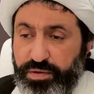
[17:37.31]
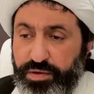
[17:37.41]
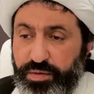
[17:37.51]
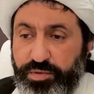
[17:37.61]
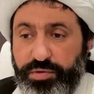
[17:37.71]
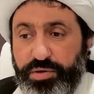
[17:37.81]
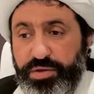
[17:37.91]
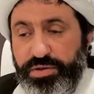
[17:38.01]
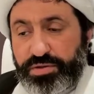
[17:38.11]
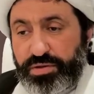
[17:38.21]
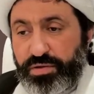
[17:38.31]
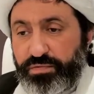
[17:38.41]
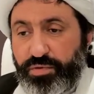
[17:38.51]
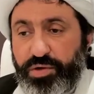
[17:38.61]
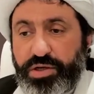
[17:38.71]
communities,
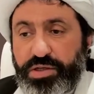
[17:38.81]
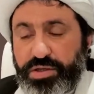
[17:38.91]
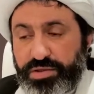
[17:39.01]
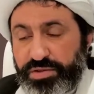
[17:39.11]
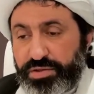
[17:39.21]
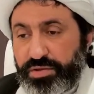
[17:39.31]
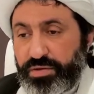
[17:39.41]
for leaders.